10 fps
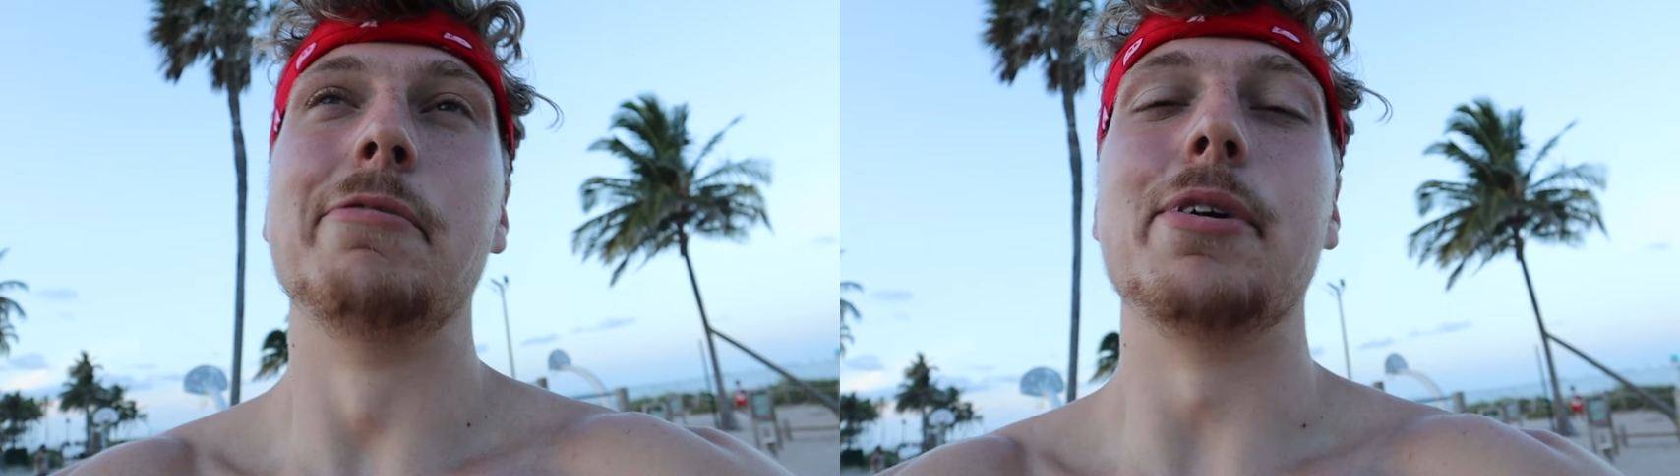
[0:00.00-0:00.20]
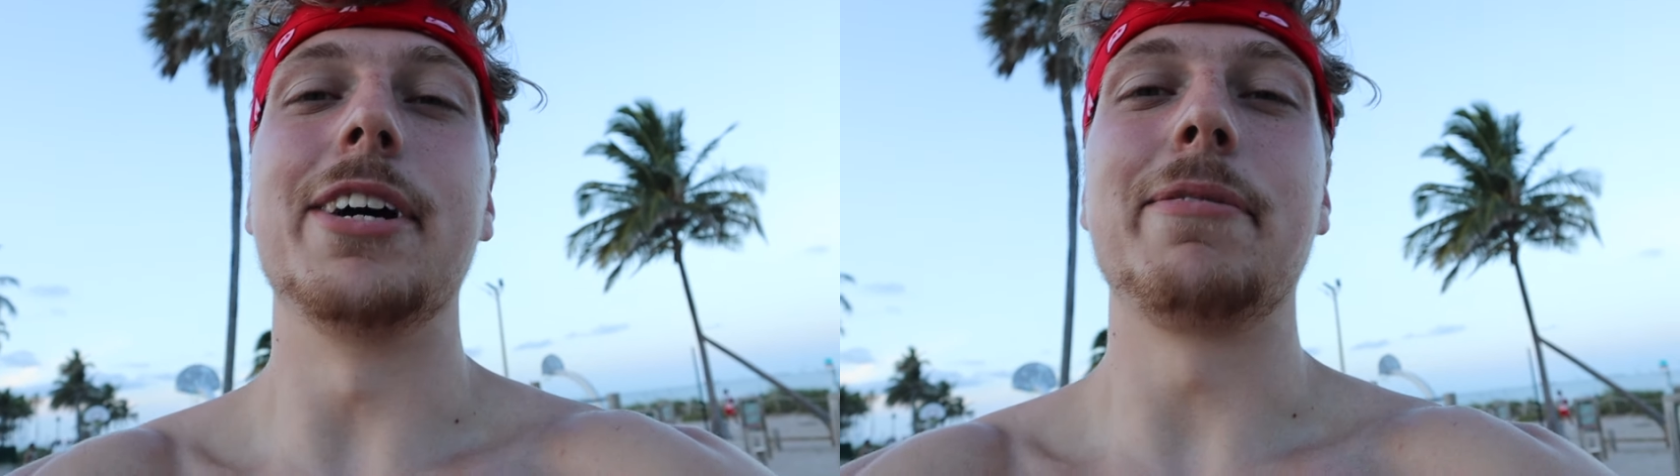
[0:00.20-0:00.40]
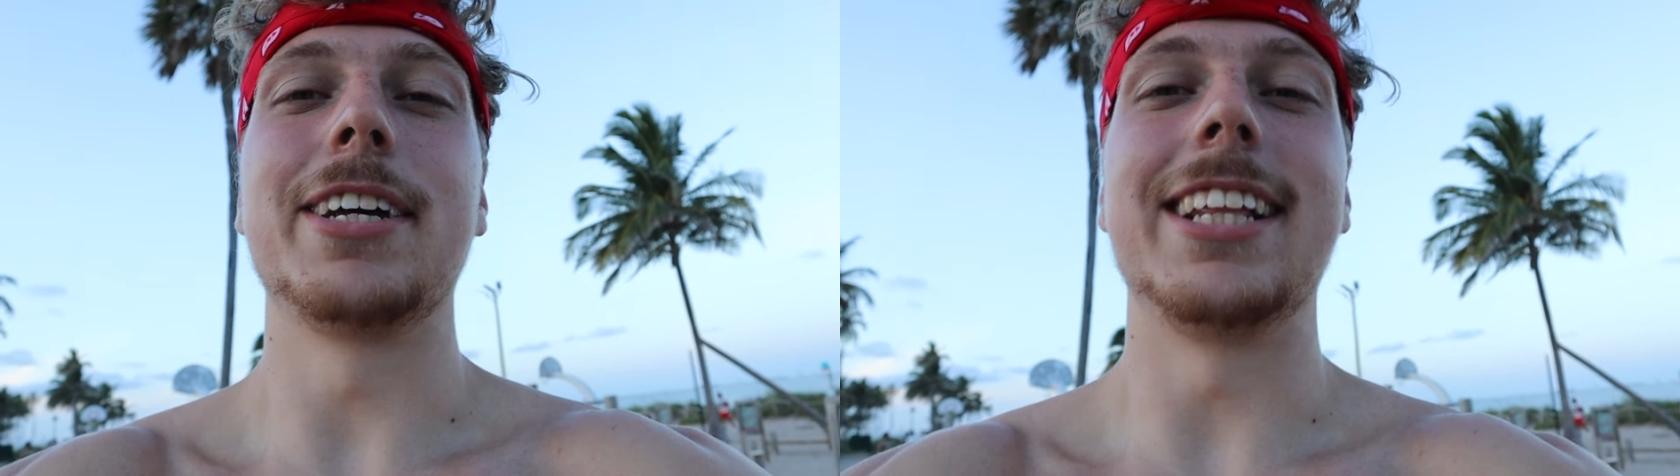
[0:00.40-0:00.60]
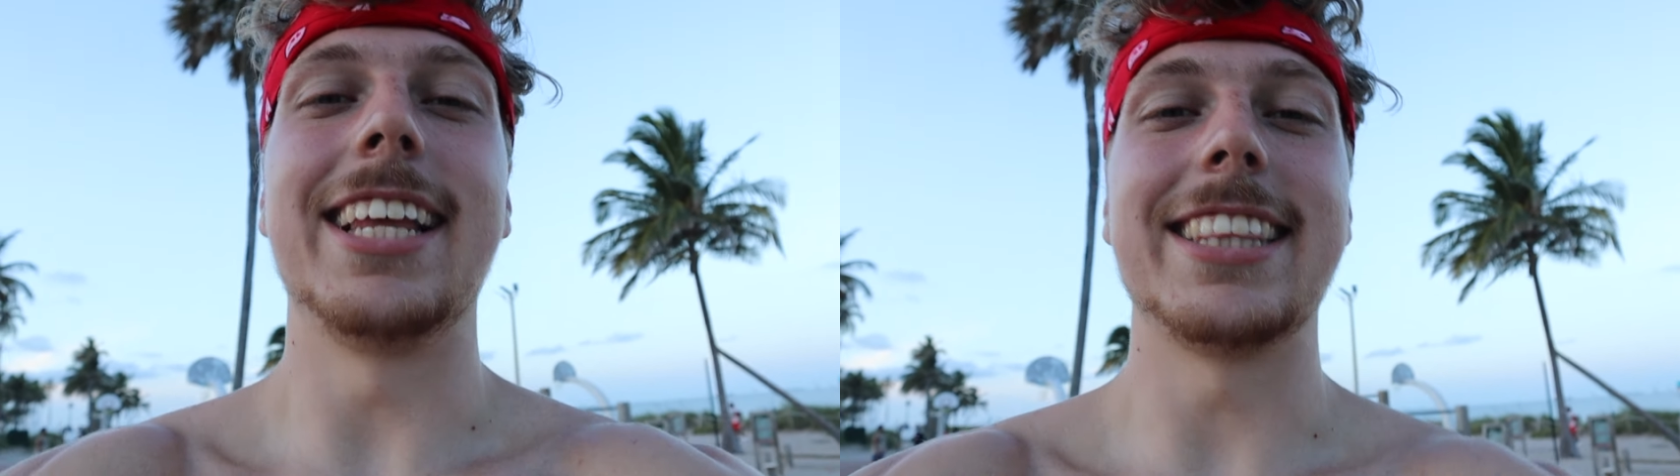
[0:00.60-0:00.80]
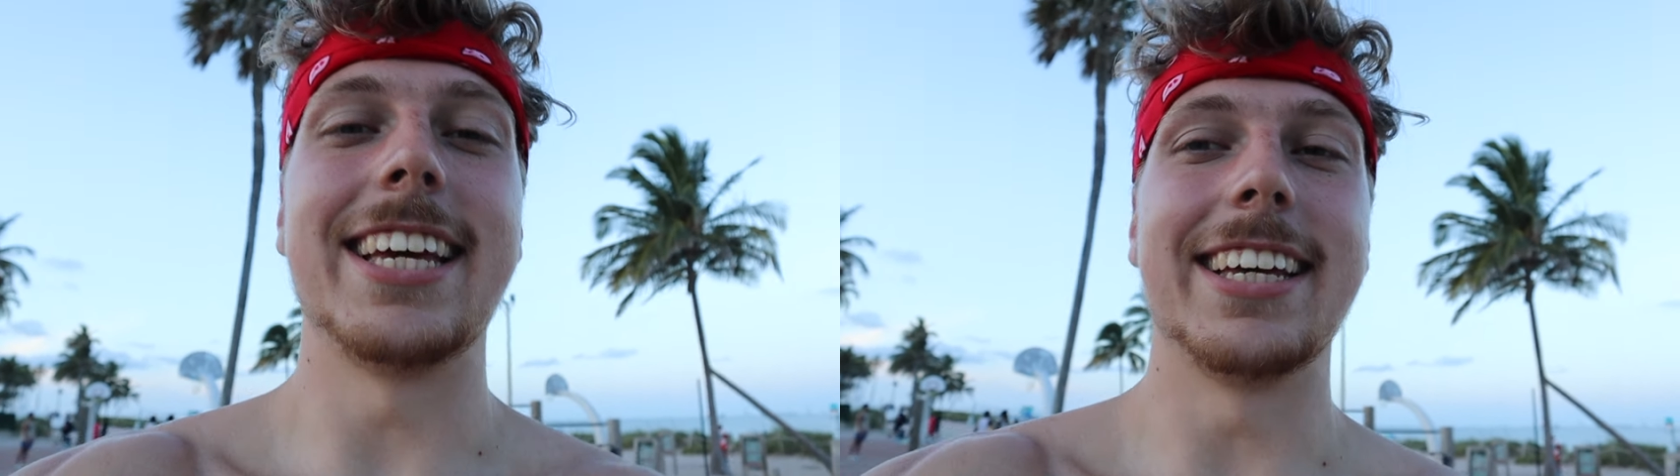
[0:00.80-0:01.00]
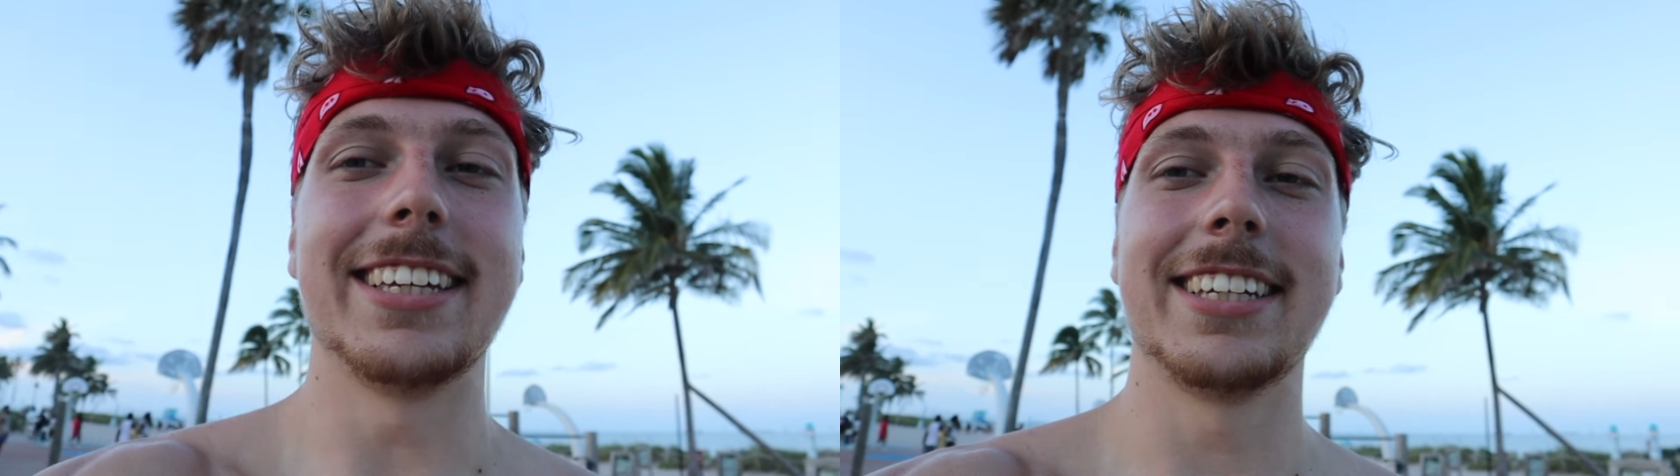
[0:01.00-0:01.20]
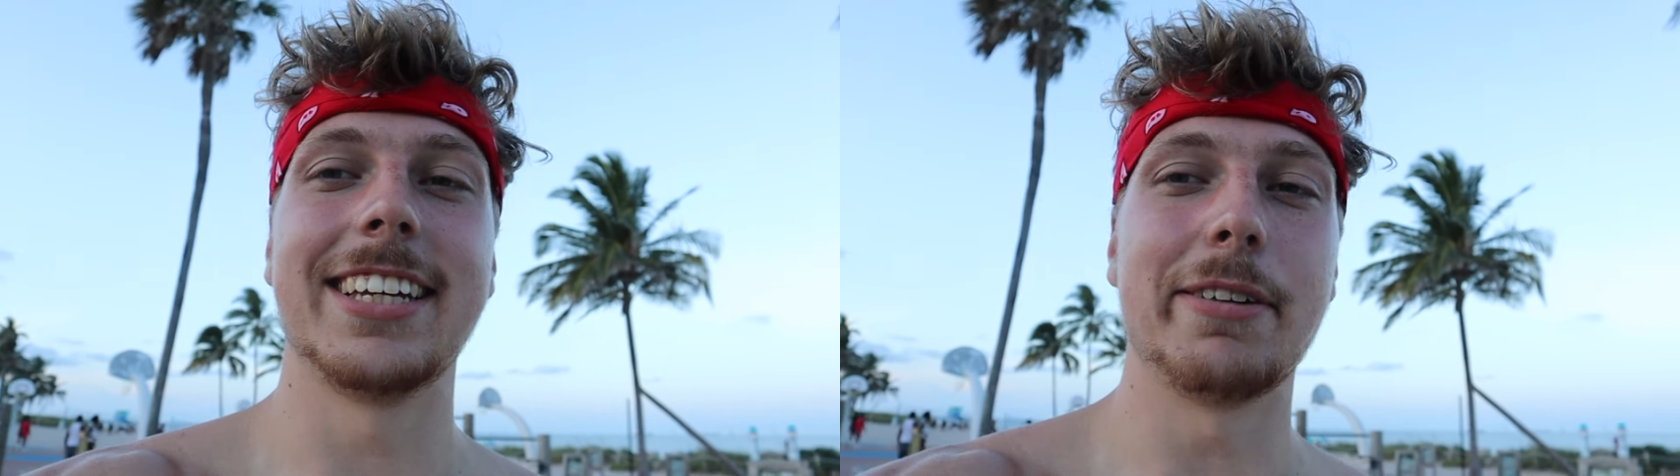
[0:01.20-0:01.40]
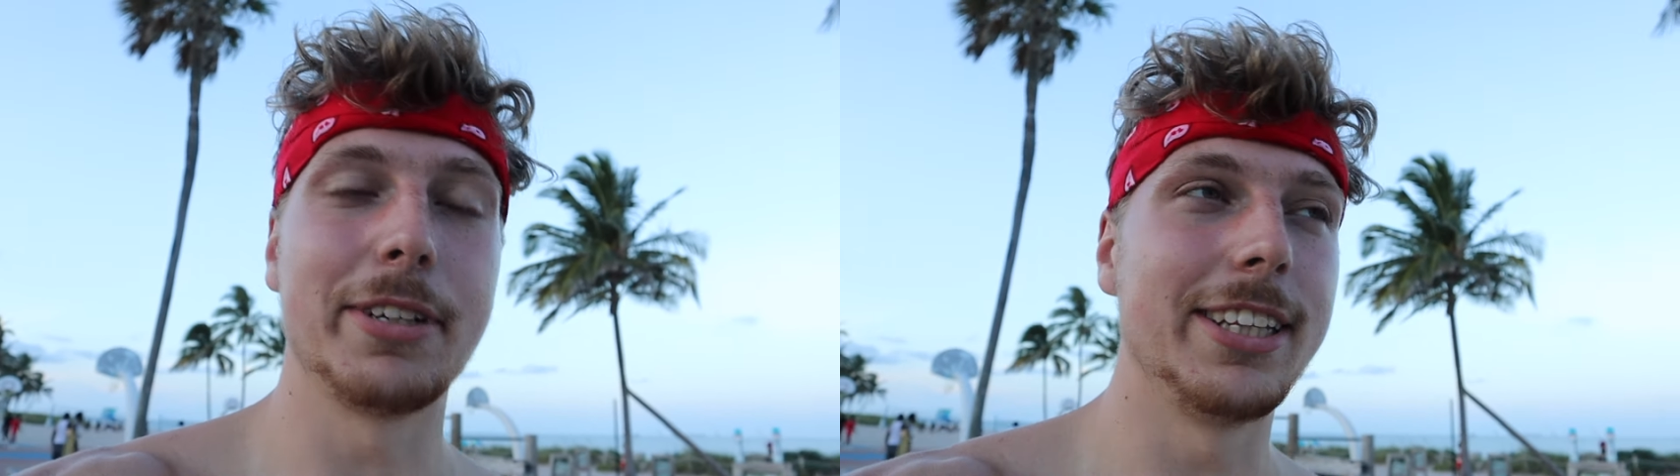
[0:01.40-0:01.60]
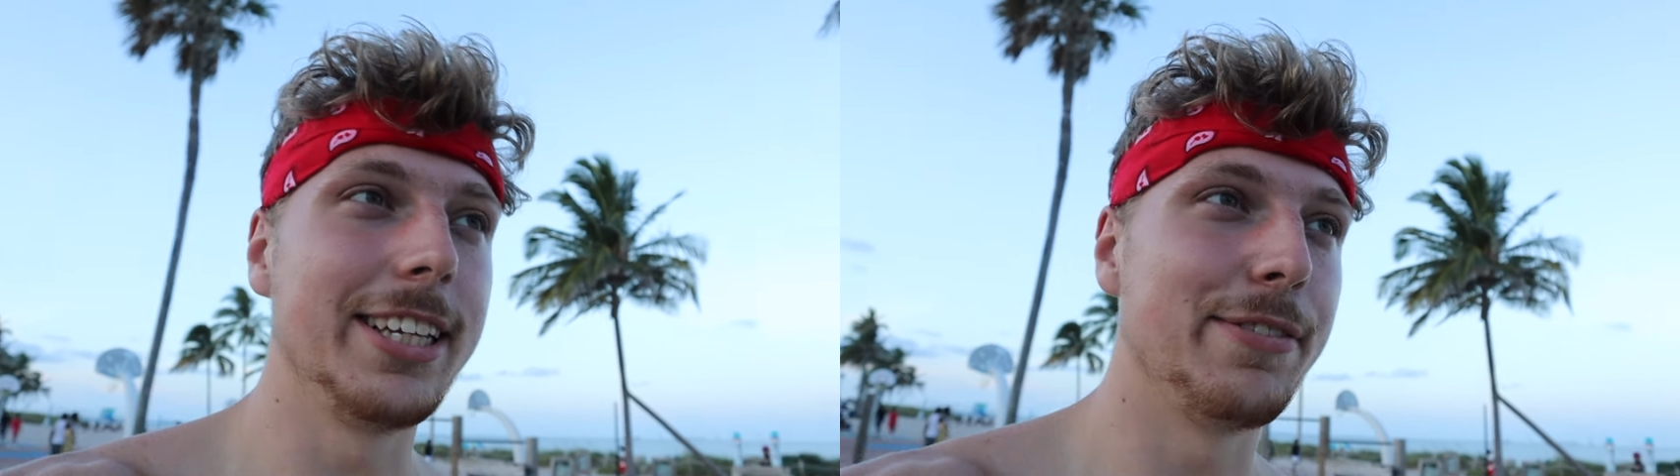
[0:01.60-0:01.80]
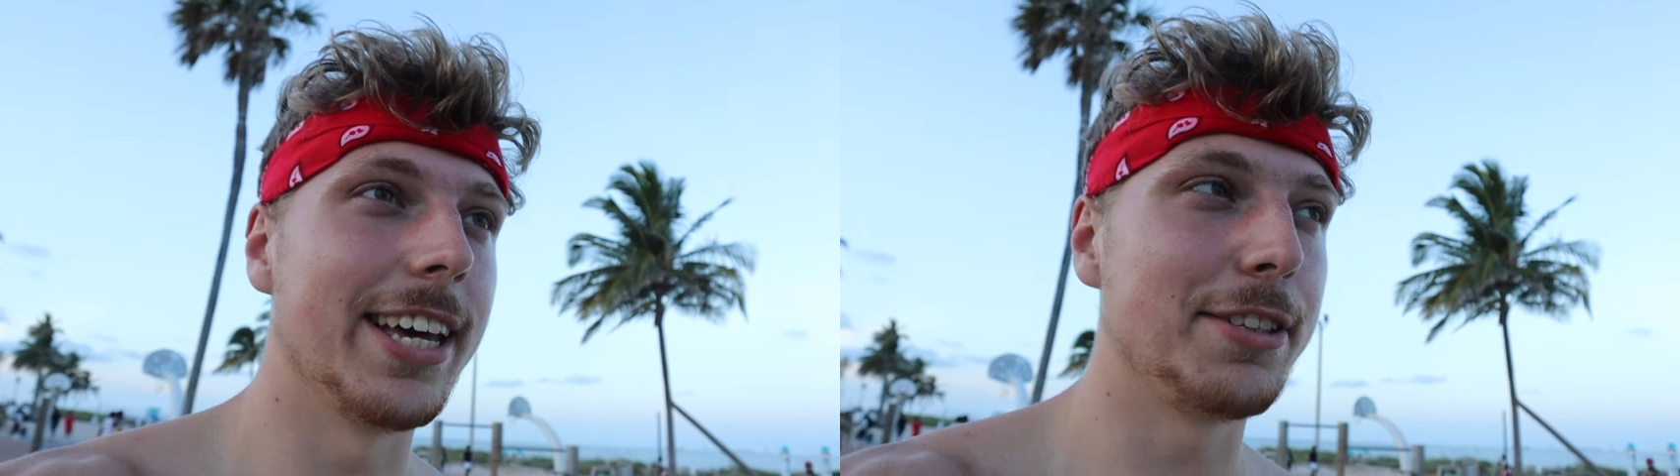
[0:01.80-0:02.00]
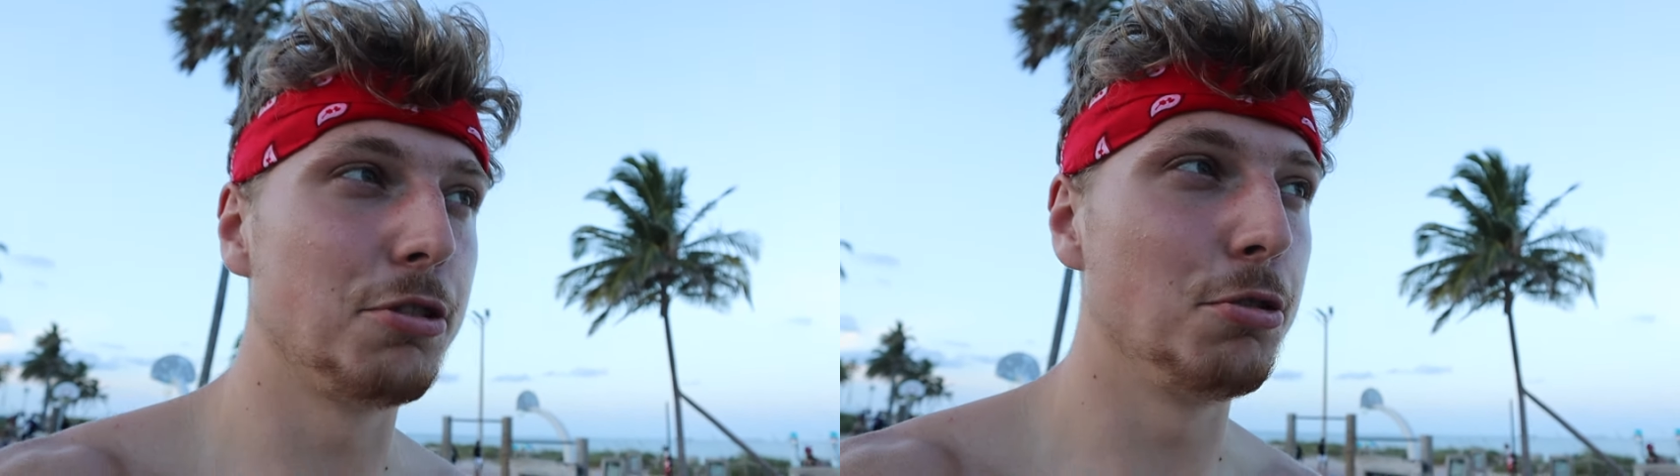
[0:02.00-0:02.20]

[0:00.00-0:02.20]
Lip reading: but I'm gonna leave that